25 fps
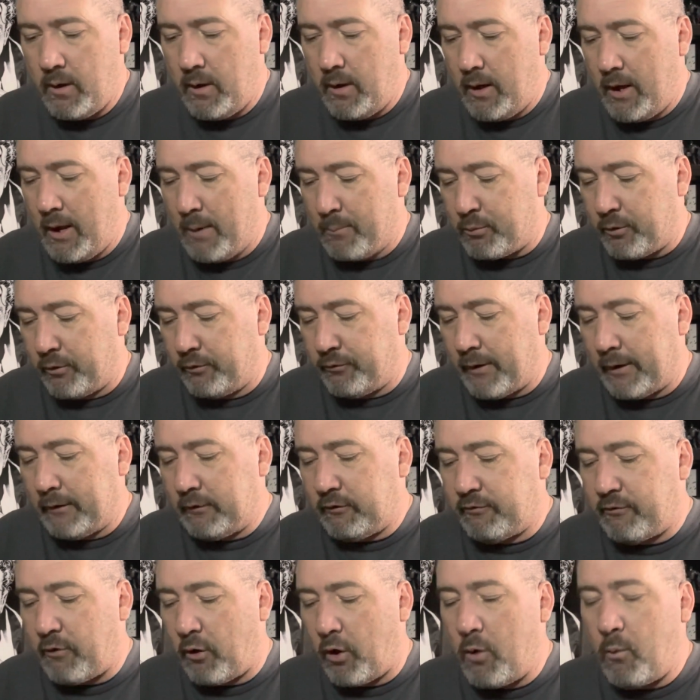It
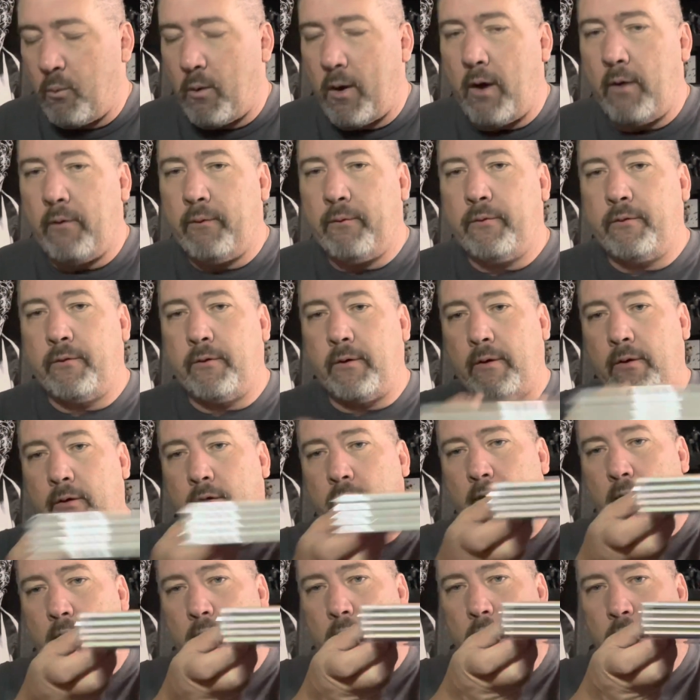presents very well. See
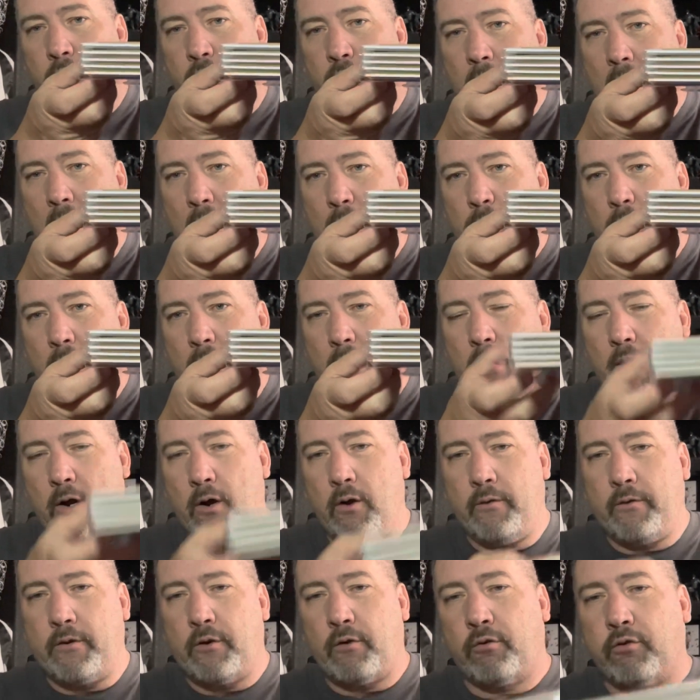the stack right here,
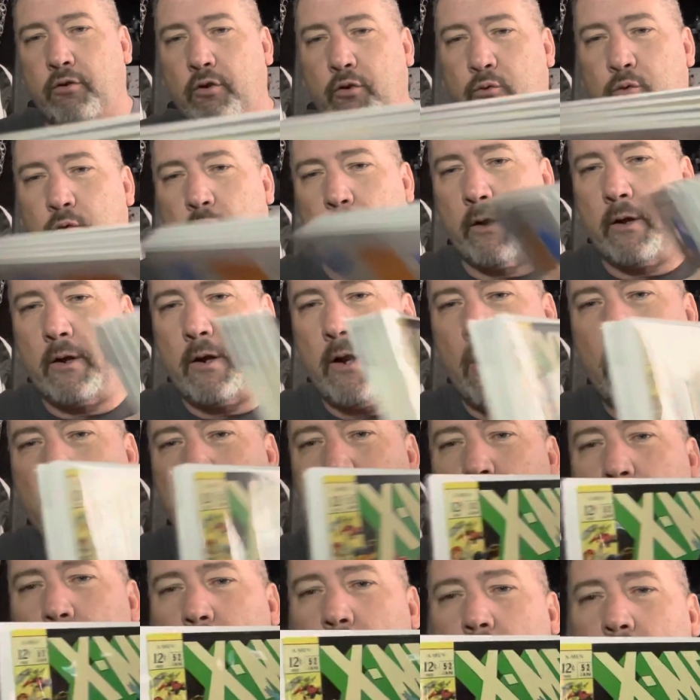it just looks really
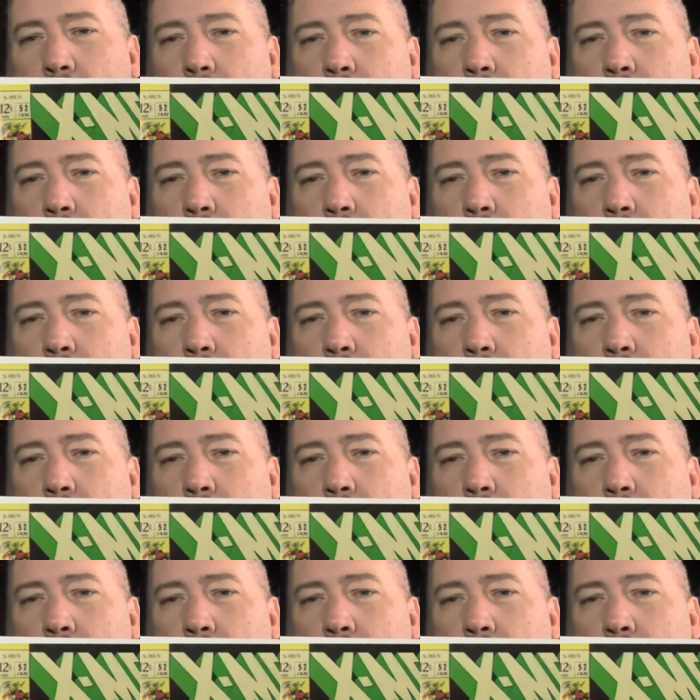nice.